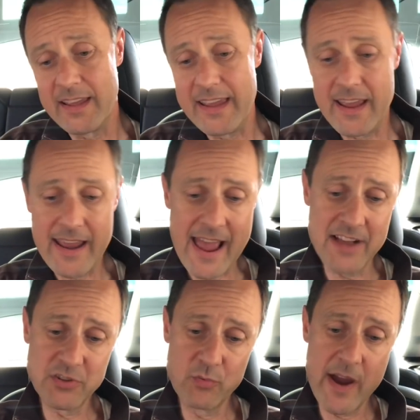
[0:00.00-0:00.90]
It
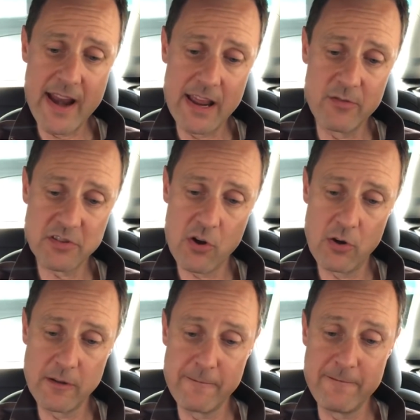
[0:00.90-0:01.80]
has a rating of what's
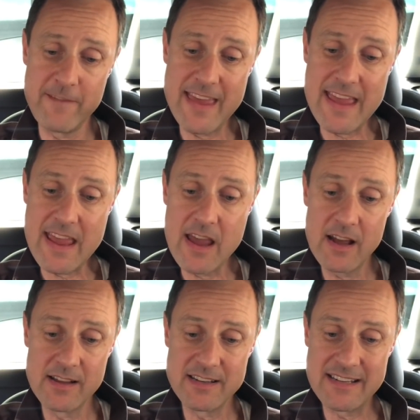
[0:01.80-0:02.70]
called a
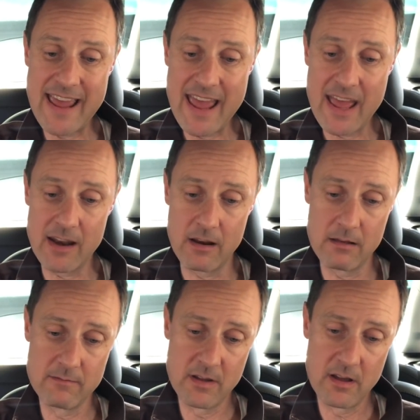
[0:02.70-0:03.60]
V10.
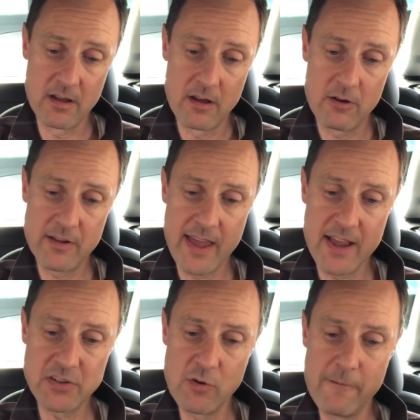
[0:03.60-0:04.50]

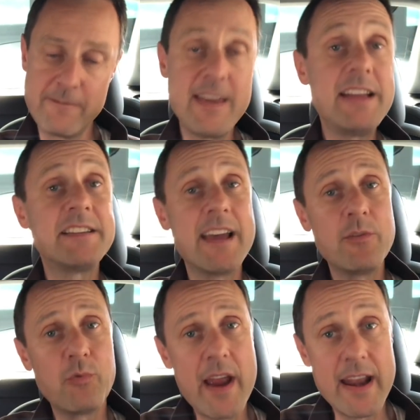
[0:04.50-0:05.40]
Okay, so a
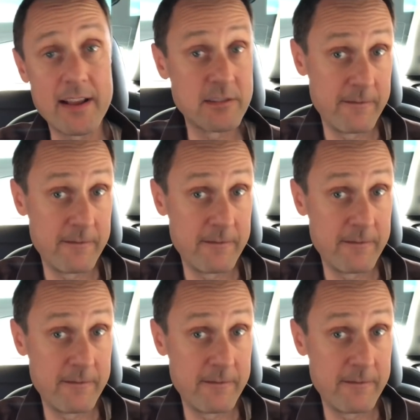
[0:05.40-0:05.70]
V10 rating, it's a